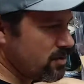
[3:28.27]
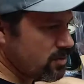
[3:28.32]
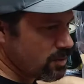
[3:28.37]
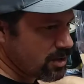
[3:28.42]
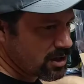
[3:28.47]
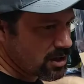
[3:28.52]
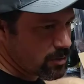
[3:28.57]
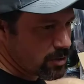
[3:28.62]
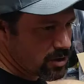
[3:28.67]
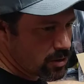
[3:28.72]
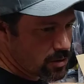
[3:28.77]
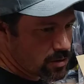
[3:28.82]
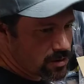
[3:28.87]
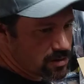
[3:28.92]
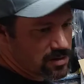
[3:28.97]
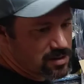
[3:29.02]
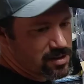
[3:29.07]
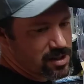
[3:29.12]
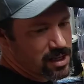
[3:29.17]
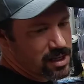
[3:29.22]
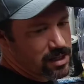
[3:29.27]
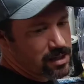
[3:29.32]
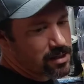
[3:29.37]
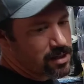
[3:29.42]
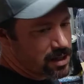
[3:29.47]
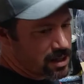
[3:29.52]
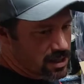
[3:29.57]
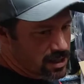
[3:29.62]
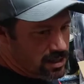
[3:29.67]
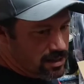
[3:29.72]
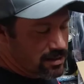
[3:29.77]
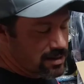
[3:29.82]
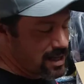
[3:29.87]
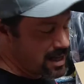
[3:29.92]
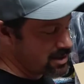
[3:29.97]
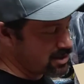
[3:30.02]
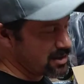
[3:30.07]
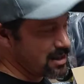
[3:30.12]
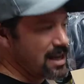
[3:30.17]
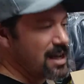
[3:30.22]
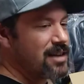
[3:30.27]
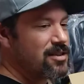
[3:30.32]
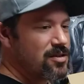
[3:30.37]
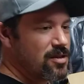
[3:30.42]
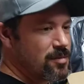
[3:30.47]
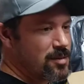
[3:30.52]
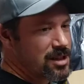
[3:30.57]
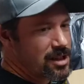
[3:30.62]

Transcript: When can we order this thing? They actually answered me.